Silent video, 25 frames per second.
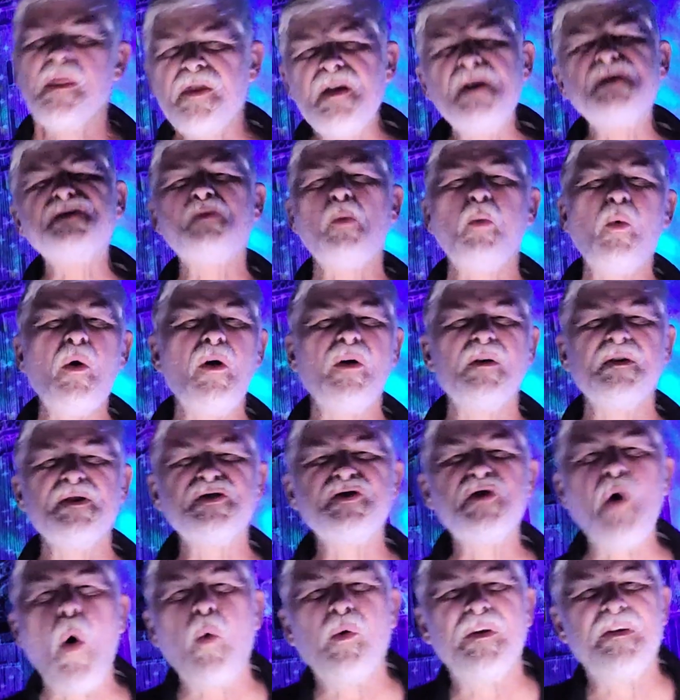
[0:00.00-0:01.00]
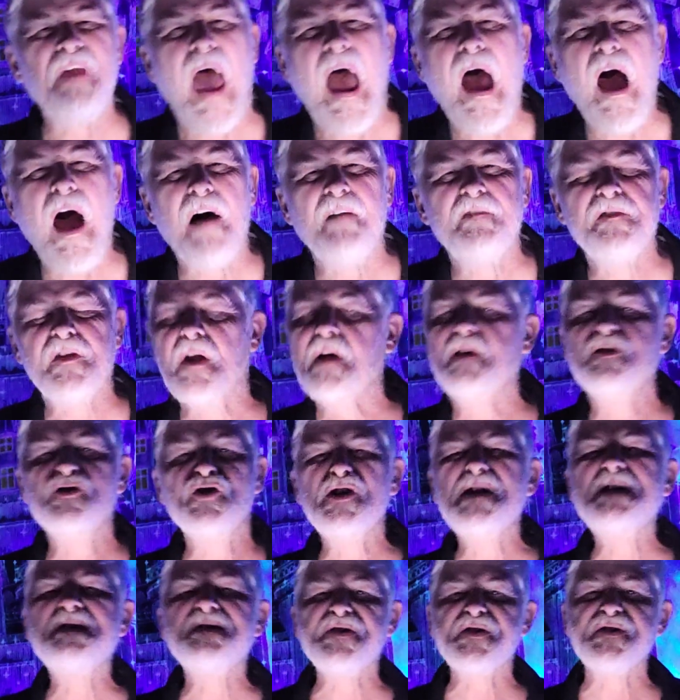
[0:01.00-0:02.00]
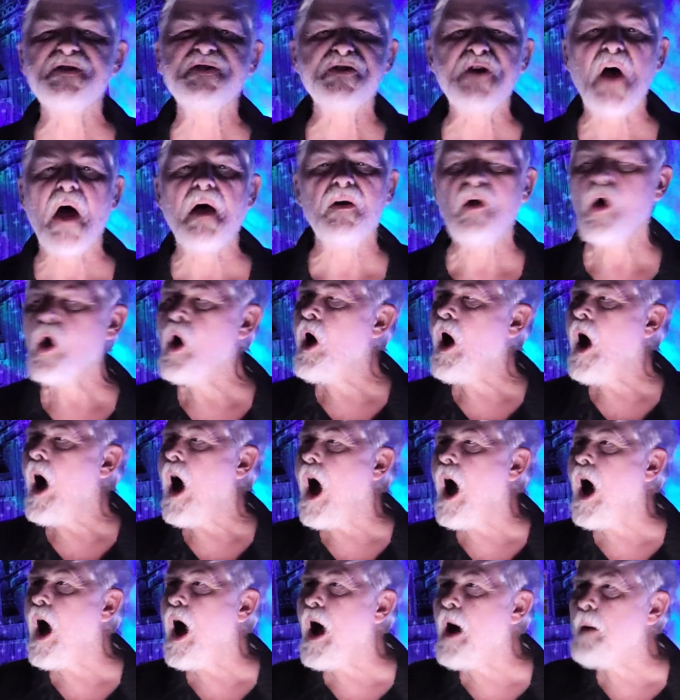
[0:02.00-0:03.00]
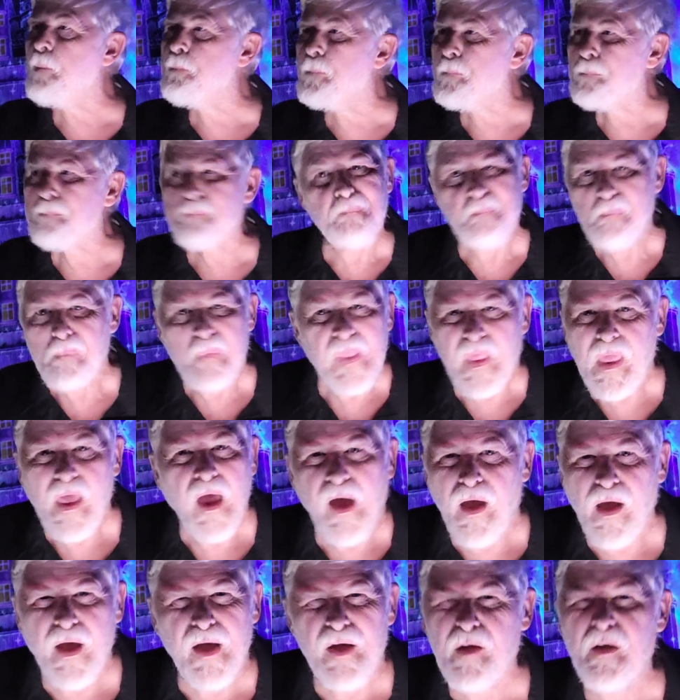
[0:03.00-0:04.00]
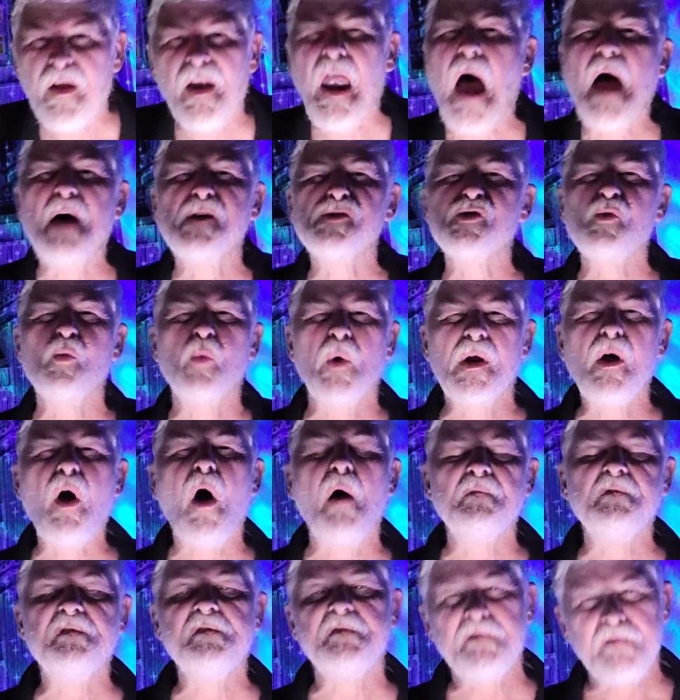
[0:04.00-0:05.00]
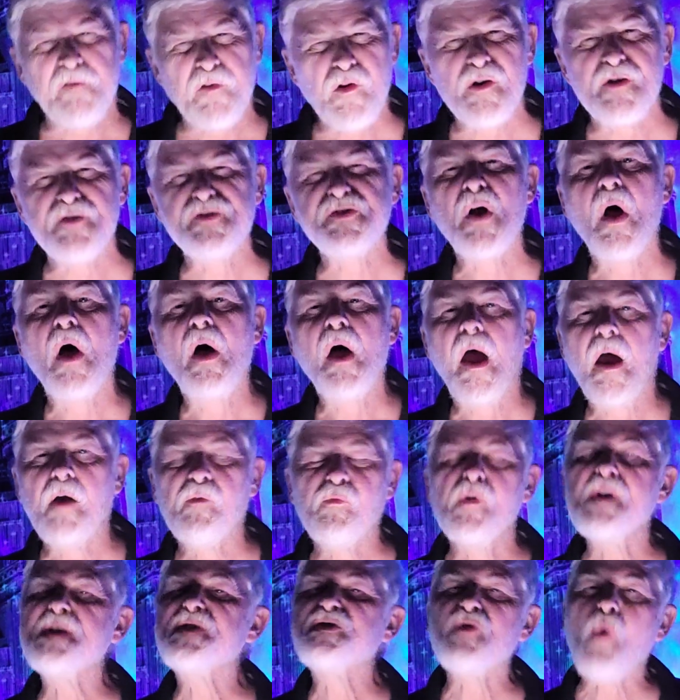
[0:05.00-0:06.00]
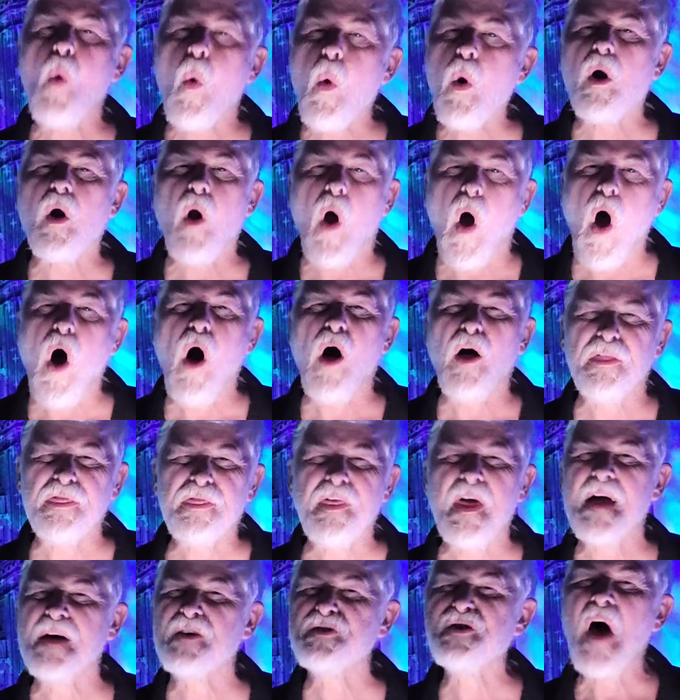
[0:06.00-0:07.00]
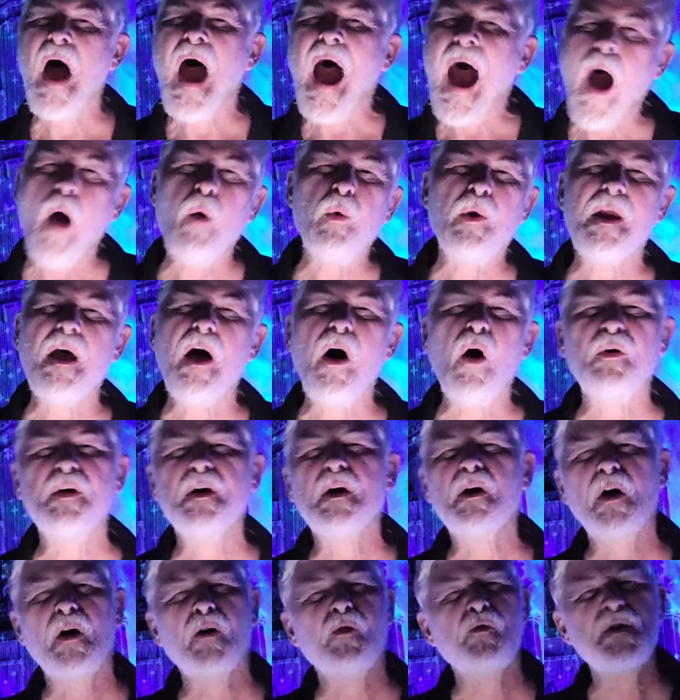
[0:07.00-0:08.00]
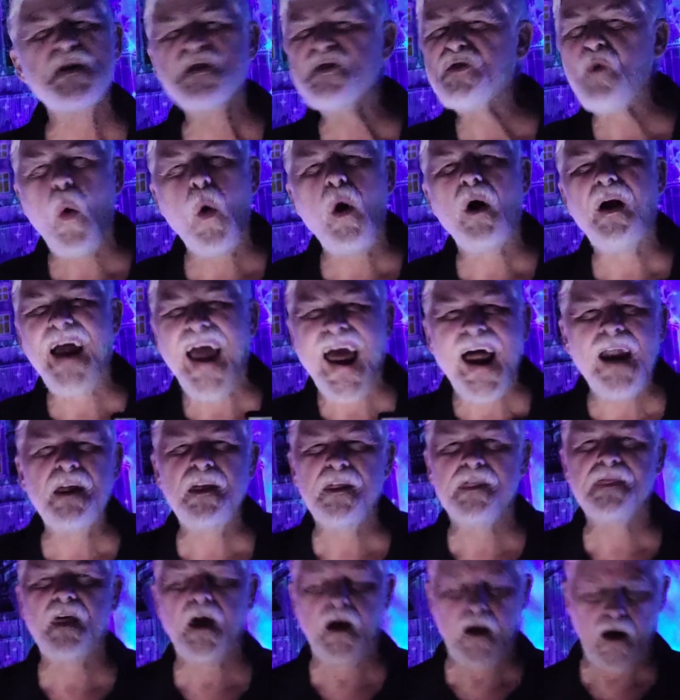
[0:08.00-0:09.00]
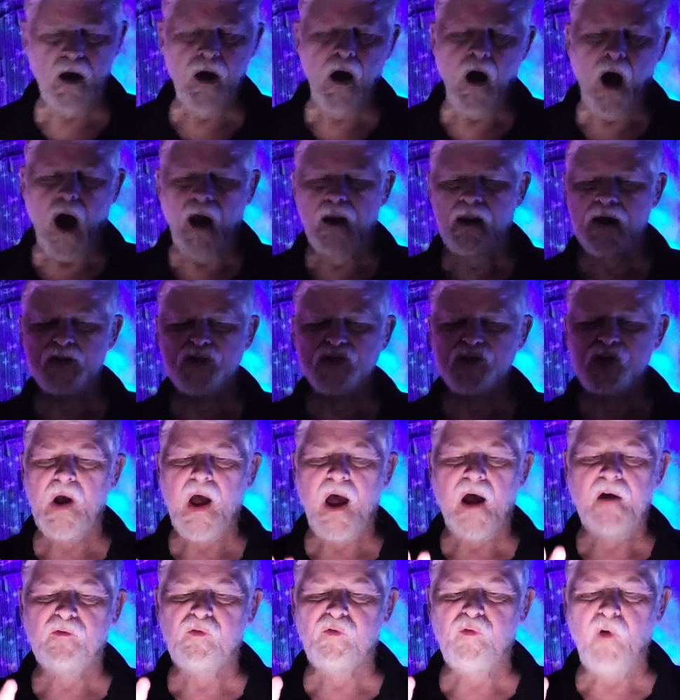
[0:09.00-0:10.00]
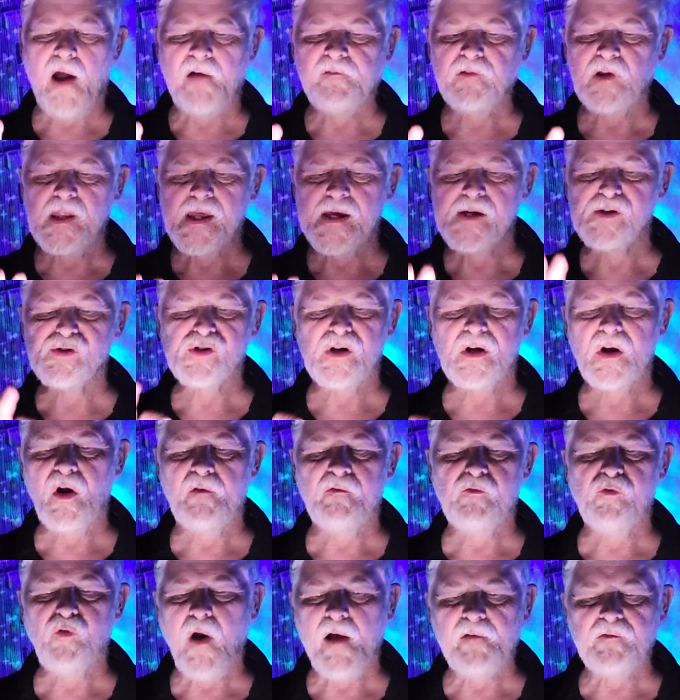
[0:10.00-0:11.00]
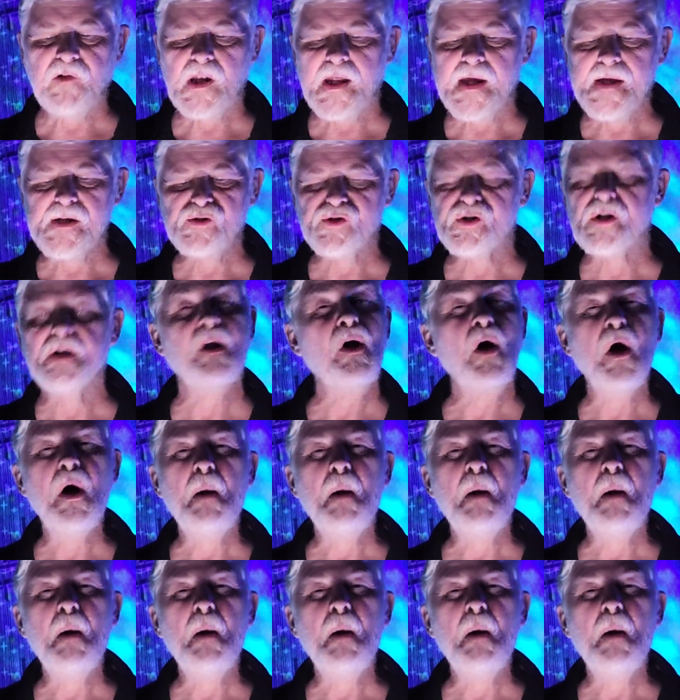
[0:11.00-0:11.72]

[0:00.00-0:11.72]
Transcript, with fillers: This world is so daft that Jesus said um, uh, Elijah would come first and restore all things. How in hell are you going to restore anything unless you have revelation of revelation?